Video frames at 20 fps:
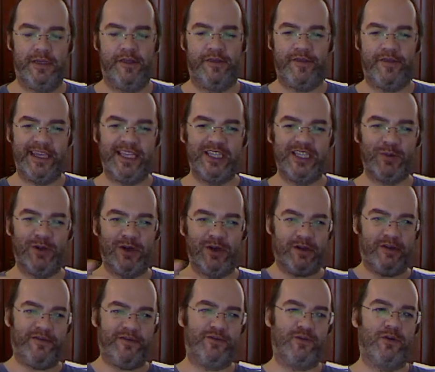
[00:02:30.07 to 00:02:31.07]
things we're
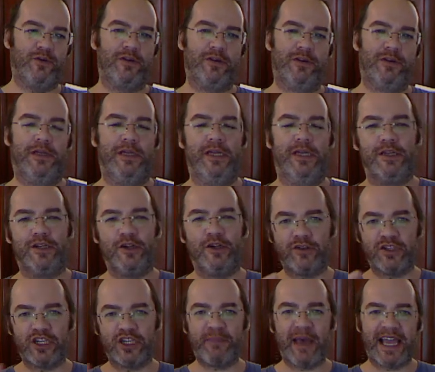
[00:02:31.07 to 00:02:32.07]
looking for. Not
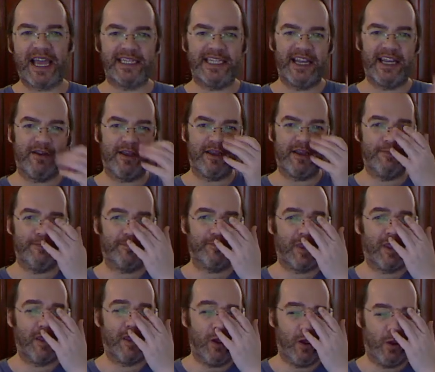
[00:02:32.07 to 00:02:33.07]
just bacteria,
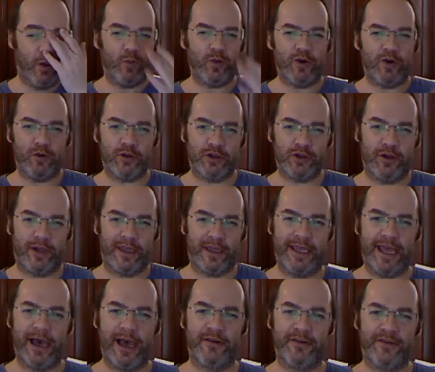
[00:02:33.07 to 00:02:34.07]
but also looking
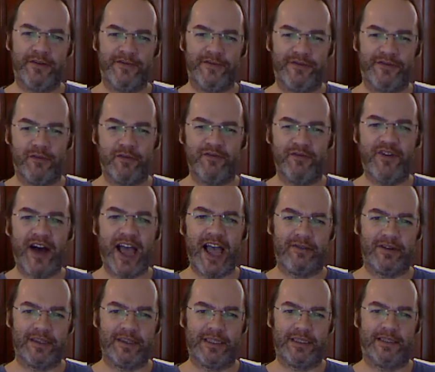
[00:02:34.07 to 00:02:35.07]
out for
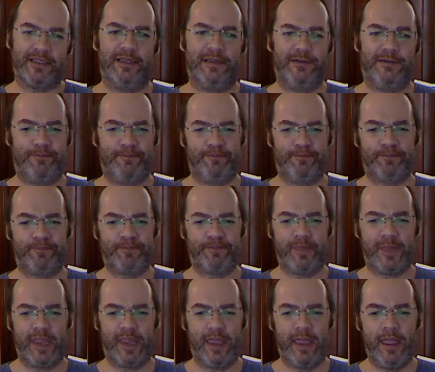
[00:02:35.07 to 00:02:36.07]
viruses.
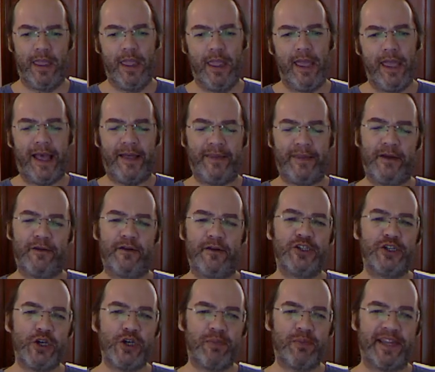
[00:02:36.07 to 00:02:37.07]
And there are
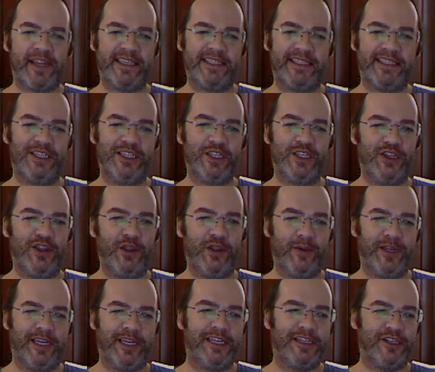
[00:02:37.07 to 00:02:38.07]
two places that we
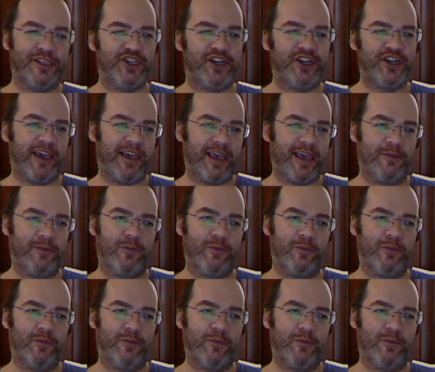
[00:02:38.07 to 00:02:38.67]
need to check